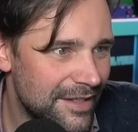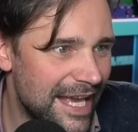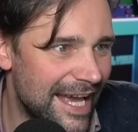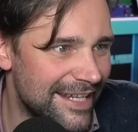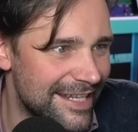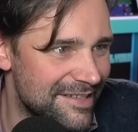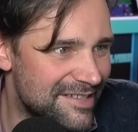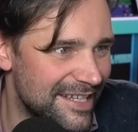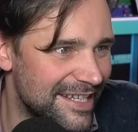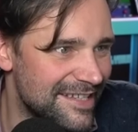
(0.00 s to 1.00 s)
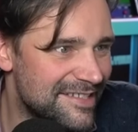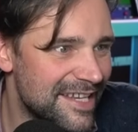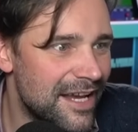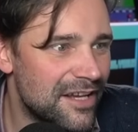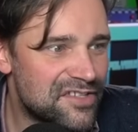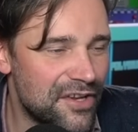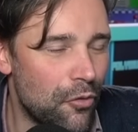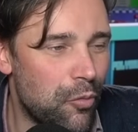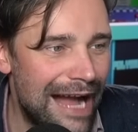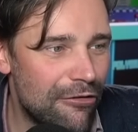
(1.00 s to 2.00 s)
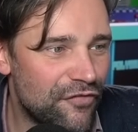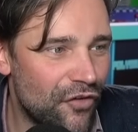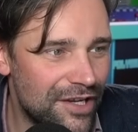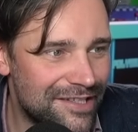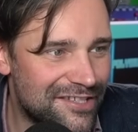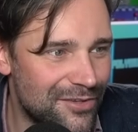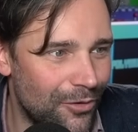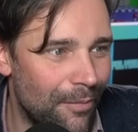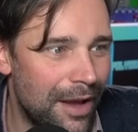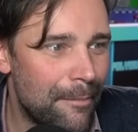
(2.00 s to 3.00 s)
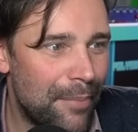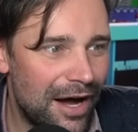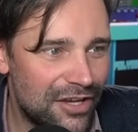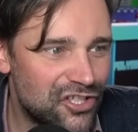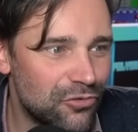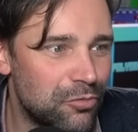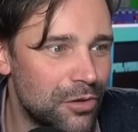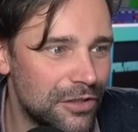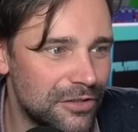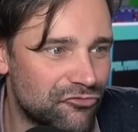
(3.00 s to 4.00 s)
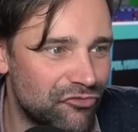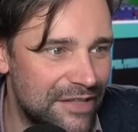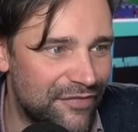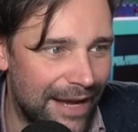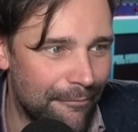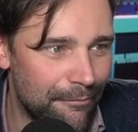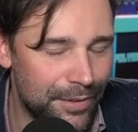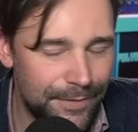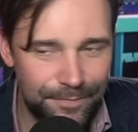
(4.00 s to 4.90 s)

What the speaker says: Yeah, it is. It is. So, WoW Voidstorm, partial world revamp.